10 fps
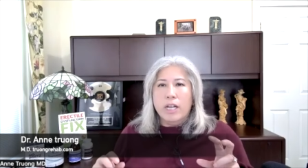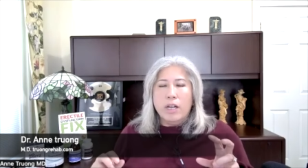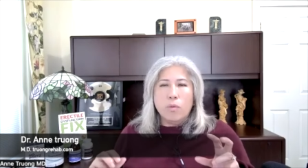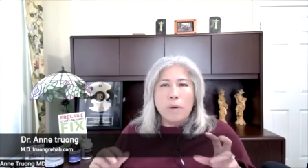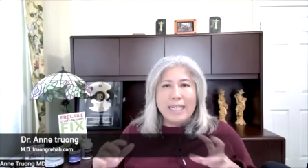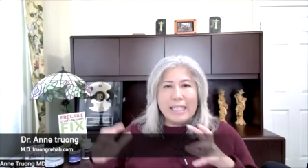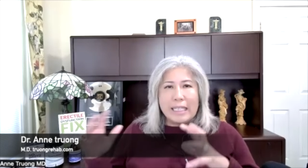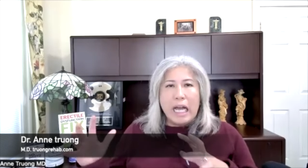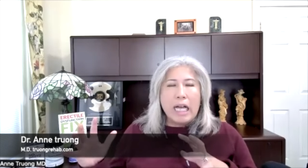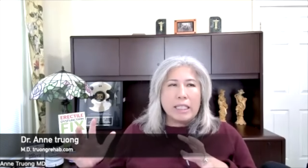when it's
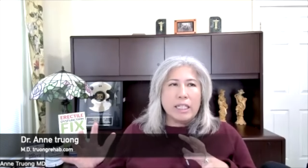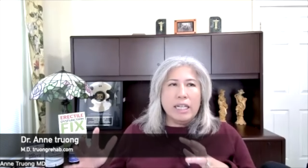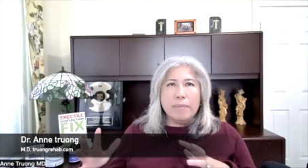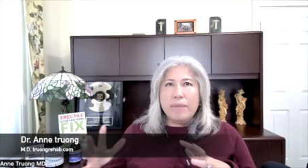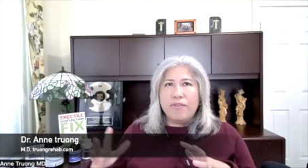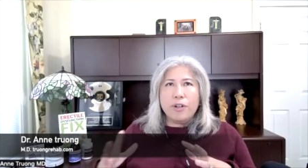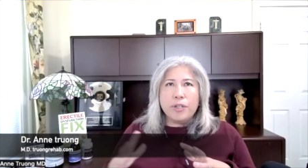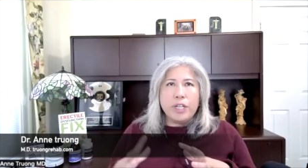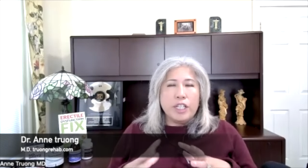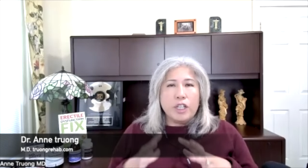not. So let me
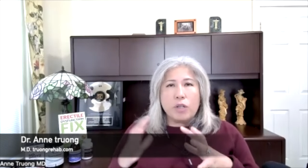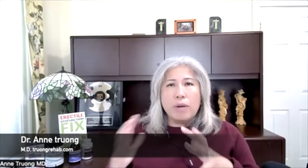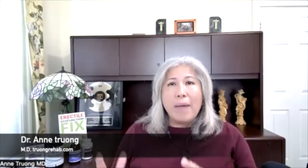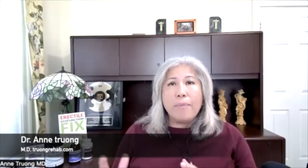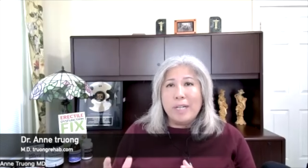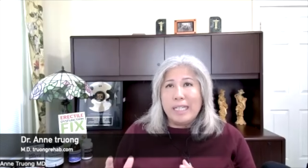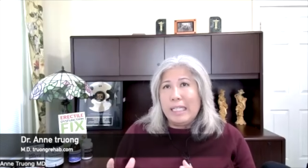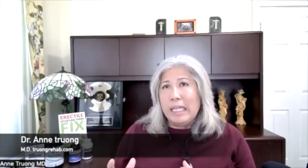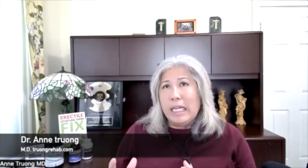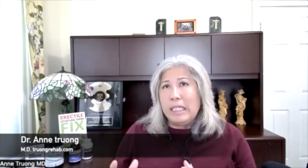first describe what it
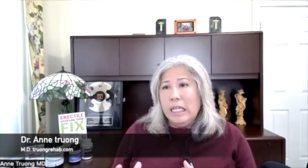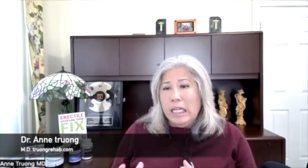is.